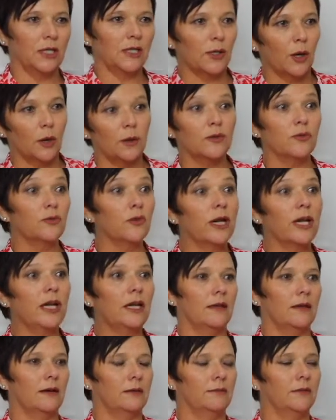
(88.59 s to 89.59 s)
So I was
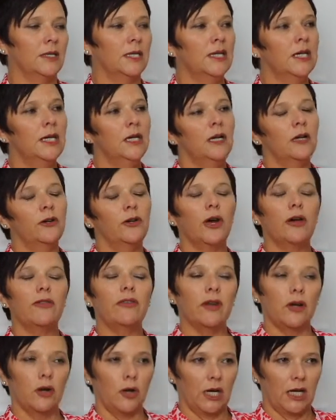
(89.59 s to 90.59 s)
ringing them, no,
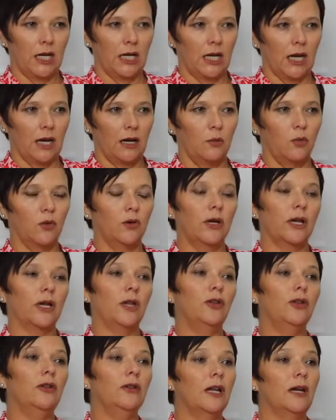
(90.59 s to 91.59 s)
they're not in yet. Well,
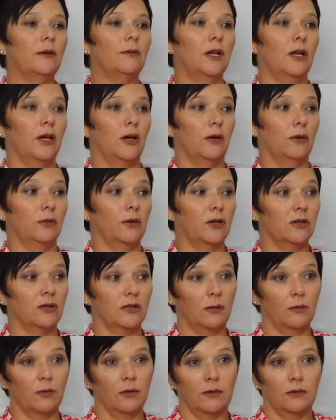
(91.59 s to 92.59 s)
can you let me know, because
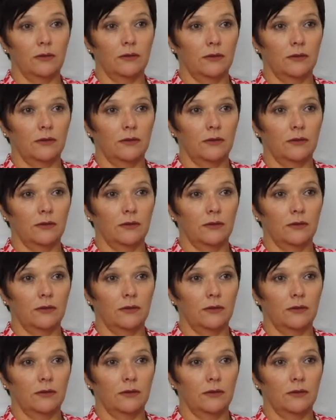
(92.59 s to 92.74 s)
I'm,